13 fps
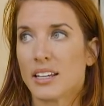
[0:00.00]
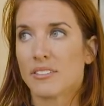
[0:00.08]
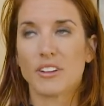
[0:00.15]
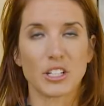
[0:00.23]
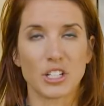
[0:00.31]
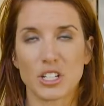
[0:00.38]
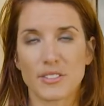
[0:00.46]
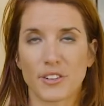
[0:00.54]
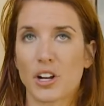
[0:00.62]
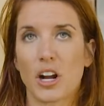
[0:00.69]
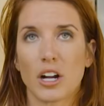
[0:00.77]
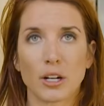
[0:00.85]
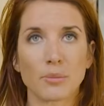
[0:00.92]
veggies for
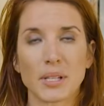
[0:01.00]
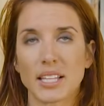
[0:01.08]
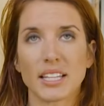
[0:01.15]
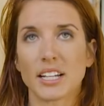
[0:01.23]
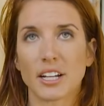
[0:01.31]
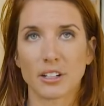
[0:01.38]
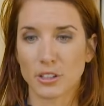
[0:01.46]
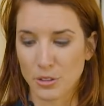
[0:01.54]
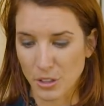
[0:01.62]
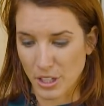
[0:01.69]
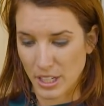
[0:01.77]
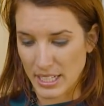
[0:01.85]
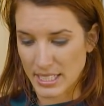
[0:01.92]
carbs, I think are
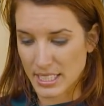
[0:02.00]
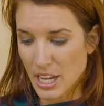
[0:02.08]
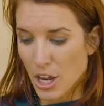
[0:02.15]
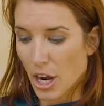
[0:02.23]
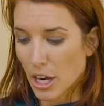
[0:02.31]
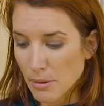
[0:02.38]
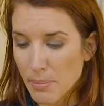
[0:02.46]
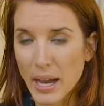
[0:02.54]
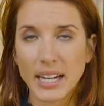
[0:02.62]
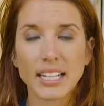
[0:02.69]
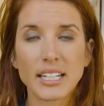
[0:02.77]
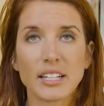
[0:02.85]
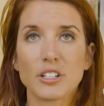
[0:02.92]
ludicrous. Our
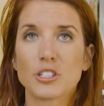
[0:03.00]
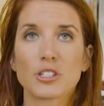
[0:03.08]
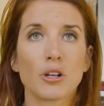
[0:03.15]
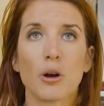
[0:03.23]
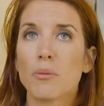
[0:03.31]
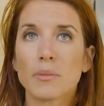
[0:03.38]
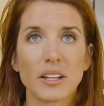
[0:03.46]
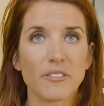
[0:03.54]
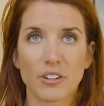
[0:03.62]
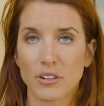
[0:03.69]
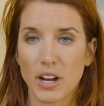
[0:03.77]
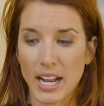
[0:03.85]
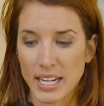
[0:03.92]
body needs so many
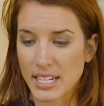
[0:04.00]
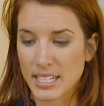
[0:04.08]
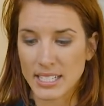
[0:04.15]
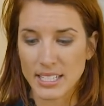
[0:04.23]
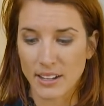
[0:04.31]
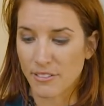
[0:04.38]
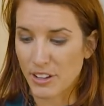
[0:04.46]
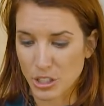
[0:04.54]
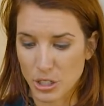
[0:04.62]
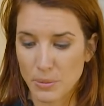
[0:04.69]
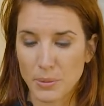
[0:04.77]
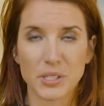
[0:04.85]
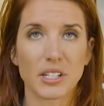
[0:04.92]
varieties of
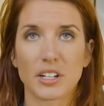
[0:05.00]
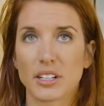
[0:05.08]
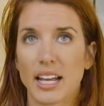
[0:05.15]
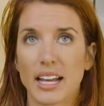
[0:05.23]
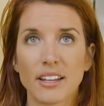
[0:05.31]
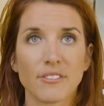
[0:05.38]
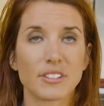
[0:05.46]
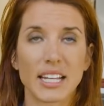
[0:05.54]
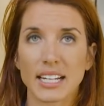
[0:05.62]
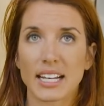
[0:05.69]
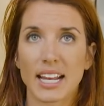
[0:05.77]
vegetables in our life day to